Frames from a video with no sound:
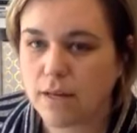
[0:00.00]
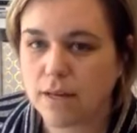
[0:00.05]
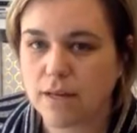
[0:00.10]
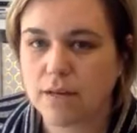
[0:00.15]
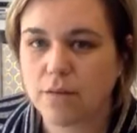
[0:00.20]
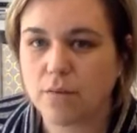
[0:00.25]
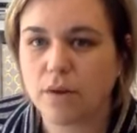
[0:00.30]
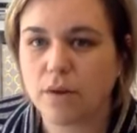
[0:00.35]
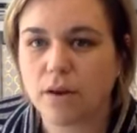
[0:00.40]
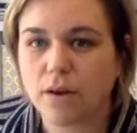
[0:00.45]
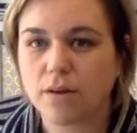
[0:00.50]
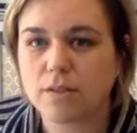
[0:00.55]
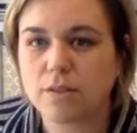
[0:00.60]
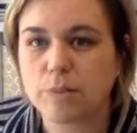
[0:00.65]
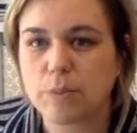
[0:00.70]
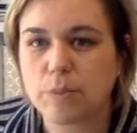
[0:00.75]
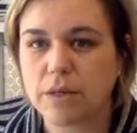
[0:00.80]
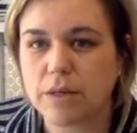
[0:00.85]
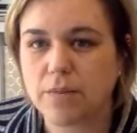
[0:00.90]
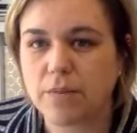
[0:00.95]
anywhere
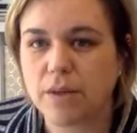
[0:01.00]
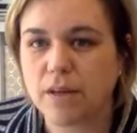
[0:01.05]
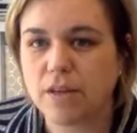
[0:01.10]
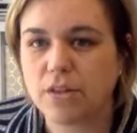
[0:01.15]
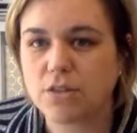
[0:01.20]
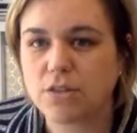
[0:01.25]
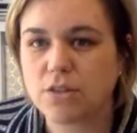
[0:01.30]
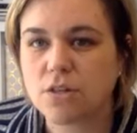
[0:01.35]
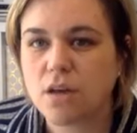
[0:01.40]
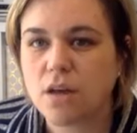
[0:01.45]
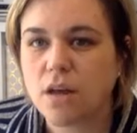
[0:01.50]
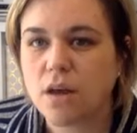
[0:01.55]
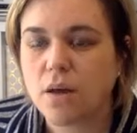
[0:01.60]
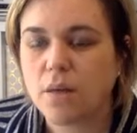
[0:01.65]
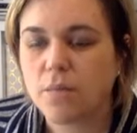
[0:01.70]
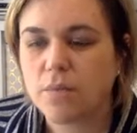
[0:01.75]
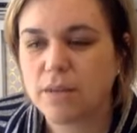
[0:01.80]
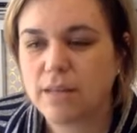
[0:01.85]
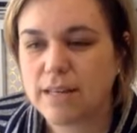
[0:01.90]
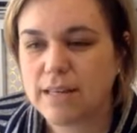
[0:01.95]
else pretty much,
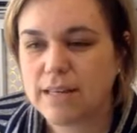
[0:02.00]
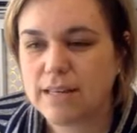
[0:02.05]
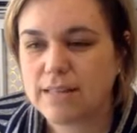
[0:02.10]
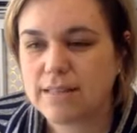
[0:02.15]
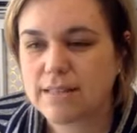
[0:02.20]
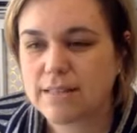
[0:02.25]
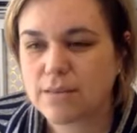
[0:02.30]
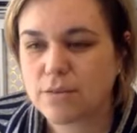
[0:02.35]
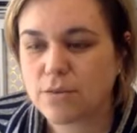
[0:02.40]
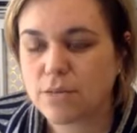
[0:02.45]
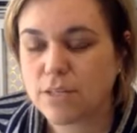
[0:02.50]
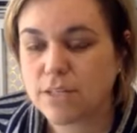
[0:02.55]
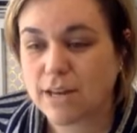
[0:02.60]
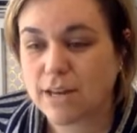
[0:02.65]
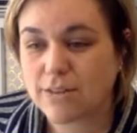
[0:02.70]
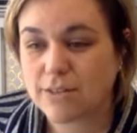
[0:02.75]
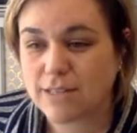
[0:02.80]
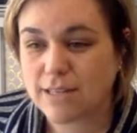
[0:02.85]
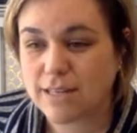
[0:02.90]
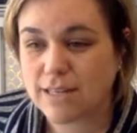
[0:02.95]
please reach
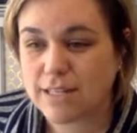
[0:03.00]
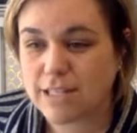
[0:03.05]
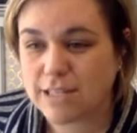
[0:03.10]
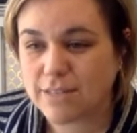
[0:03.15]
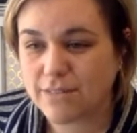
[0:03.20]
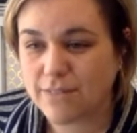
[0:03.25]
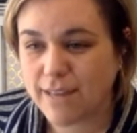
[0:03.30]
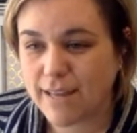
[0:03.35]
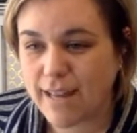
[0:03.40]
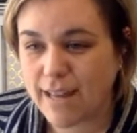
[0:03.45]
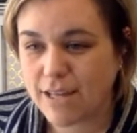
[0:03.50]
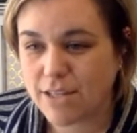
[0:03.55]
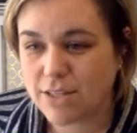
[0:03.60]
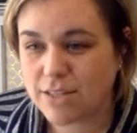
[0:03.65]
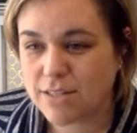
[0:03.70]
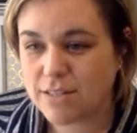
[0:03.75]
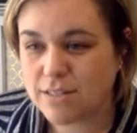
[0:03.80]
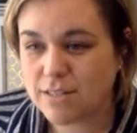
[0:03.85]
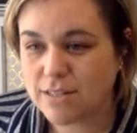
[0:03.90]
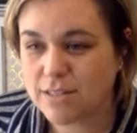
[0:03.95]
out to Kinship
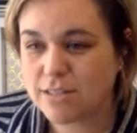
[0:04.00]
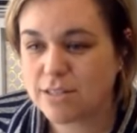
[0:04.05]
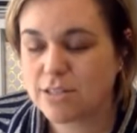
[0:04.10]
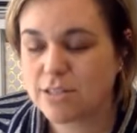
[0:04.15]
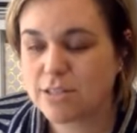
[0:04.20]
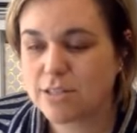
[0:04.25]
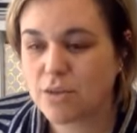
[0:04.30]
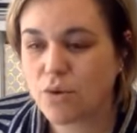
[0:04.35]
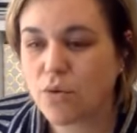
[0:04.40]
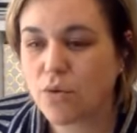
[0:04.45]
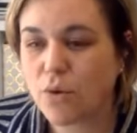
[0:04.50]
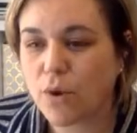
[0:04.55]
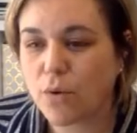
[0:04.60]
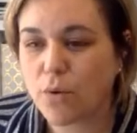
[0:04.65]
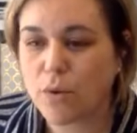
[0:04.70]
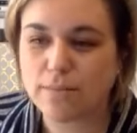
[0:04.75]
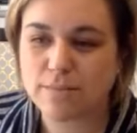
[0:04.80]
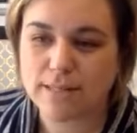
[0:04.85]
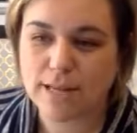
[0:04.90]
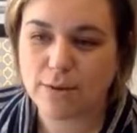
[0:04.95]
Vacations. Just go to
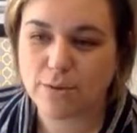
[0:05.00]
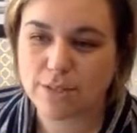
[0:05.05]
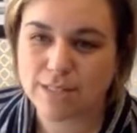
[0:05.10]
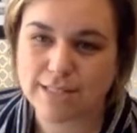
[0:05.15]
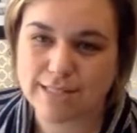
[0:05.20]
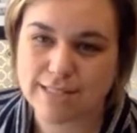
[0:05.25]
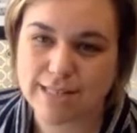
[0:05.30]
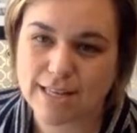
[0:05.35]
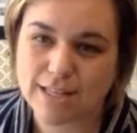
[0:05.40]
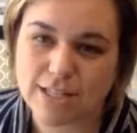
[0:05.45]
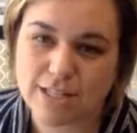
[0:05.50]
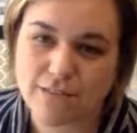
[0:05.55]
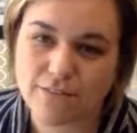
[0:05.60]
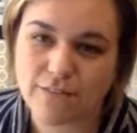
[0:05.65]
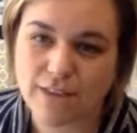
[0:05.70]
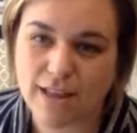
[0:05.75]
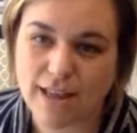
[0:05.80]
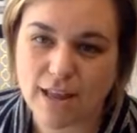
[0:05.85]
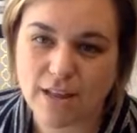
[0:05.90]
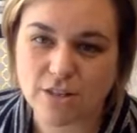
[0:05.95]
our website, which is
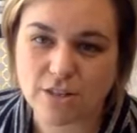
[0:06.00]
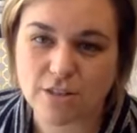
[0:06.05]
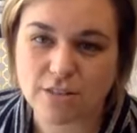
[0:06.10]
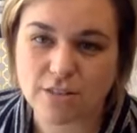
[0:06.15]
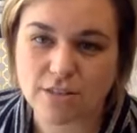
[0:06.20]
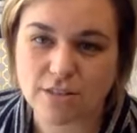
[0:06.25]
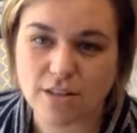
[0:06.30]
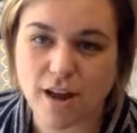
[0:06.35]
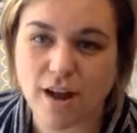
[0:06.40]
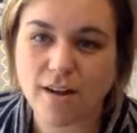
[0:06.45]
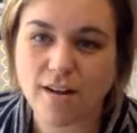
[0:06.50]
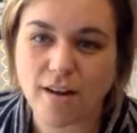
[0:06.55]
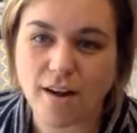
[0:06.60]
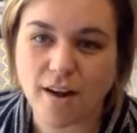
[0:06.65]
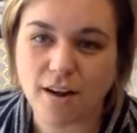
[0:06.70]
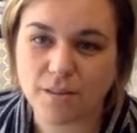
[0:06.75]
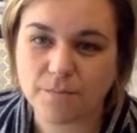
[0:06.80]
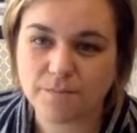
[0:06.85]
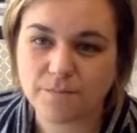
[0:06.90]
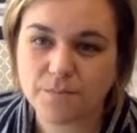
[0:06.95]

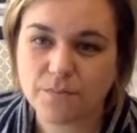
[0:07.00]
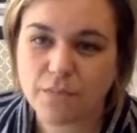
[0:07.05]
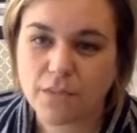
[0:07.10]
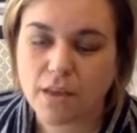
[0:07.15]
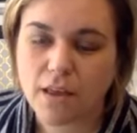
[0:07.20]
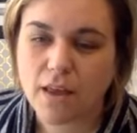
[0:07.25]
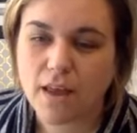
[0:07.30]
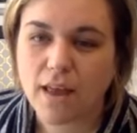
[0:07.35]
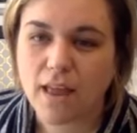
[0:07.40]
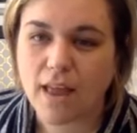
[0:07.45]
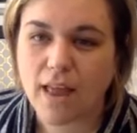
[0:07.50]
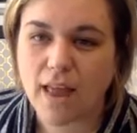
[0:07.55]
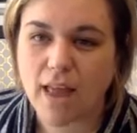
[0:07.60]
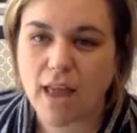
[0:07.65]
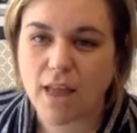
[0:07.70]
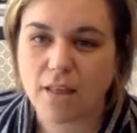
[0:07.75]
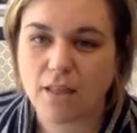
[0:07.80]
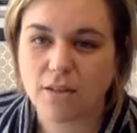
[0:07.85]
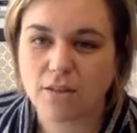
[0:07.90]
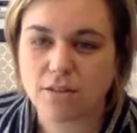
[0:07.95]
kinshipvacations.com.
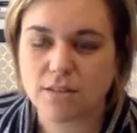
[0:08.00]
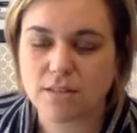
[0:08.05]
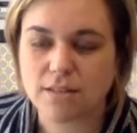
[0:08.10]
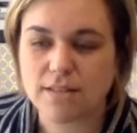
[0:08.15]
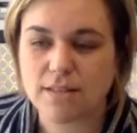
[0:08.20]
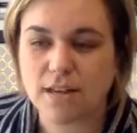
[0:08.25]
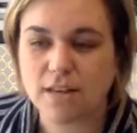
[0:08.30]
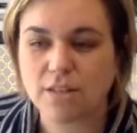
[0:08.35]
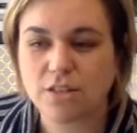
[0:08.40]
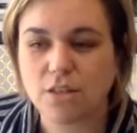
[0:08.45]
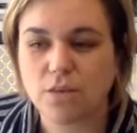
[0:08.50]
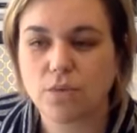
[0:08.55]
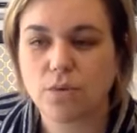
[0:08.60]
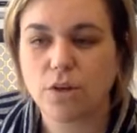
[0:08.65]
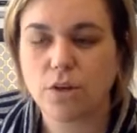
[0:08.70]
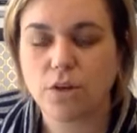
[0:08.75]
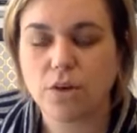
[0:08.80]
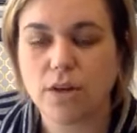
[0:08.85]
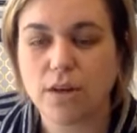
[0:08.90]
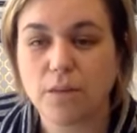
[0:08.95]
And there's a section
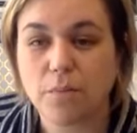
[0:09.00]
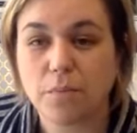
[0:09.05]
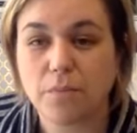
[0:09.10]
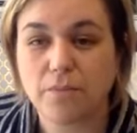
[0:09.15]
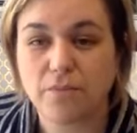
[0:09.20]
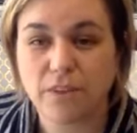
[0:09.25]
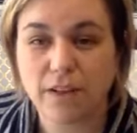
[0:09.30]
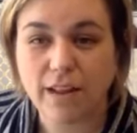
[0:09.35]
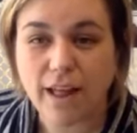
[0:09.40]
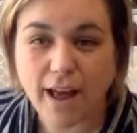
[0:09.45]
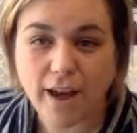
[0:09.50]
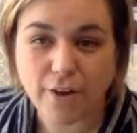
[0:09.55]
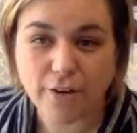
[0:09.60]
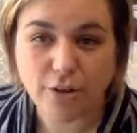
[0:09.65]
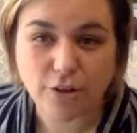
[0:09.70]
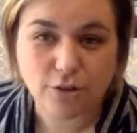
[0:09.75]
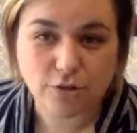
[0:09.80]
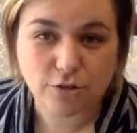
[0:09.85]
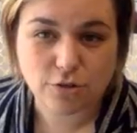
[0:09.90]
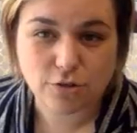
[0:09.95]
where you can fill
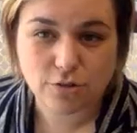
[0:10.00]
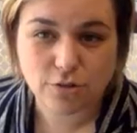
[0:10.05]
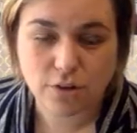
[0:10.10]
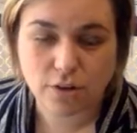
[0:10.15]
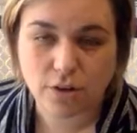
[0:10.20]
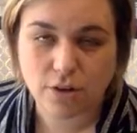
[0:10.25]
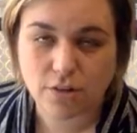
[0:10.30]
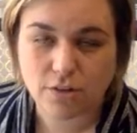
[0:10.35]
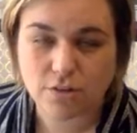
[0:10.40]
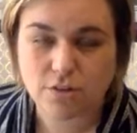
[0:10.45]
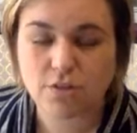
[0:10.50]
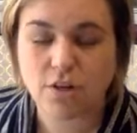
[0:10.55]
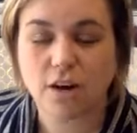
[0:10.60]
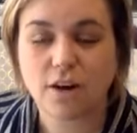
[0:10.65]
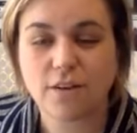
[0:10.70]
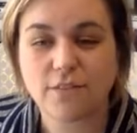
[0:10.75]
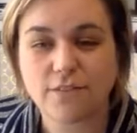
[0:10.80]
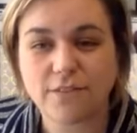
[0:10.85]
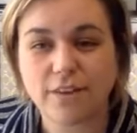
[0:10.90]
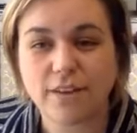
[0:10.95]
out your or
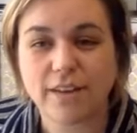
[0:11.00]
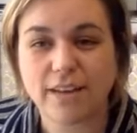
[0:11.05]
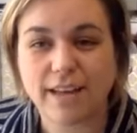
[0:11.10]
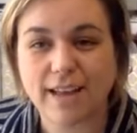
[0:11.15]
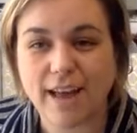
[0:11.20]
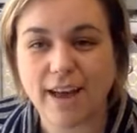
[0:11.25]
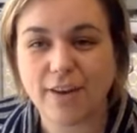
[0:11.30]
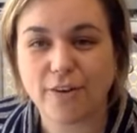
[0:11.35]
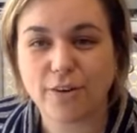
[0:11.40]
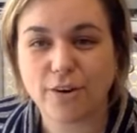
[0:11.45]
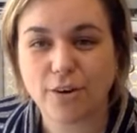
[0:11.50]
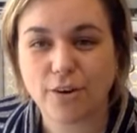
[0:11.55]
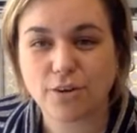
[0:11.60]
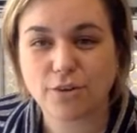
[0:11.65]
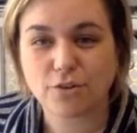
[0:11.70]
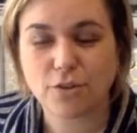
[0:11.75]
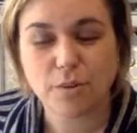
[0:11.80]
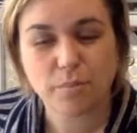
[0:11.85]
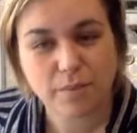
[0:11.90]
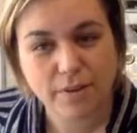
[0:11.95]
start filling out
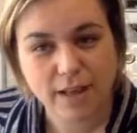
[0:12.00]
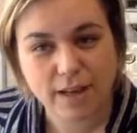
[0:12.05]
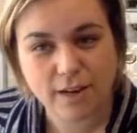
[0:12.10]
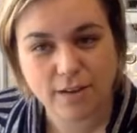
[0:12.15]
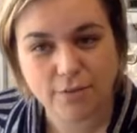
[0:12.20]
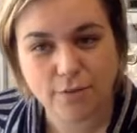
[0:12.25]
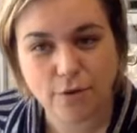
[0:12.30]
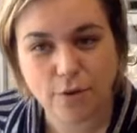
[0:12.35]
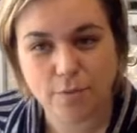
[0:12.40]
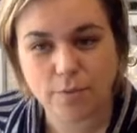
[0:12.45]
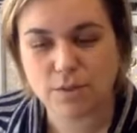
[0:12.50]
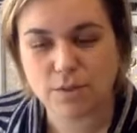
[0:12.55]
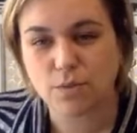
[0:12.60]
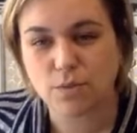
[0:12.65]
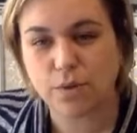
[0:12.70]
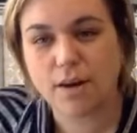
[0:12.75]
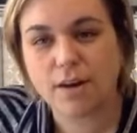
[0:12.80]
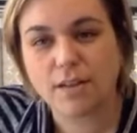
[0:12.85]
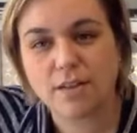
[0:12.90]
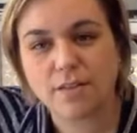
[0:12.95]
your trip planning form.
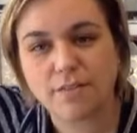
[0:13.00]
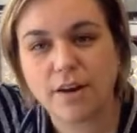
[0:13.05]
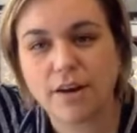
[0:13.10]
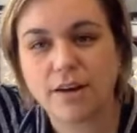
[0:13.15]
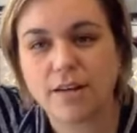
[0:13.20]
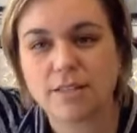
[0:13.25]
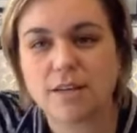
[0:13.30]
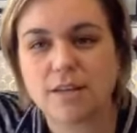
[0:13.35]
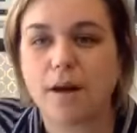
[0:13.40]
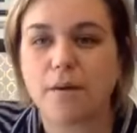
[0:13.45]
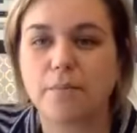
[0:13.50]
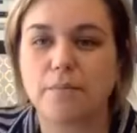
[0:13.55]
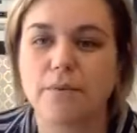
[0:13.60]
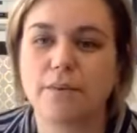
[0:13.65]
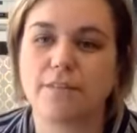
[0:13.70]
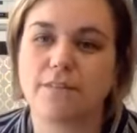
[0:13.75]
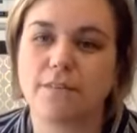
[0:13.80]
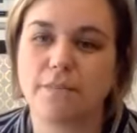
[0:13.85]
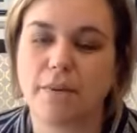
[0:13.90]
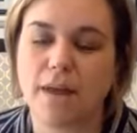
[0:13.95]
It's right on the very
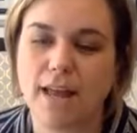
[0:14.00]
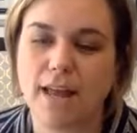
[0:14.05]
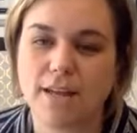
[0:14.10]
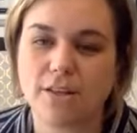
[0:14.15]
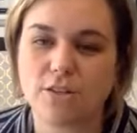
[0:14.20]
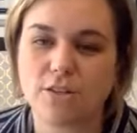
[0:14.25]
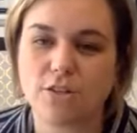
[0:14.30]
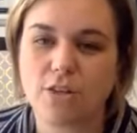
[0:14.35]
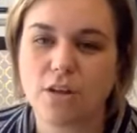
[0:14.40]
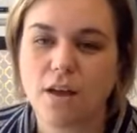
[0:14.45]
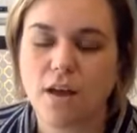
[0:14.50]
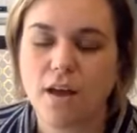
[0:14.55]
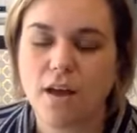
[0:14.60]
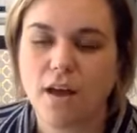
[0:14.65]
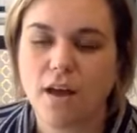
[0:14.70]
top of the page.